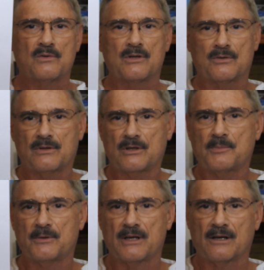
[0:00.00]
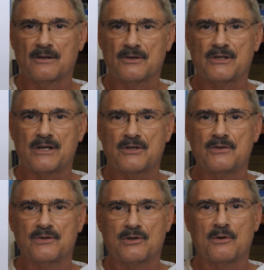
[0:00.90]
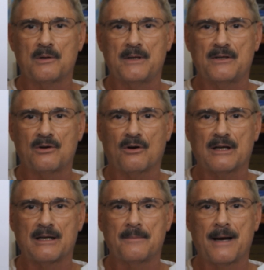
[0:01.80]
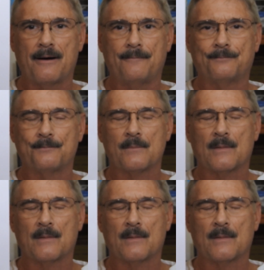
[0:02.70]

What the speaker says: This particular session is going to be talking about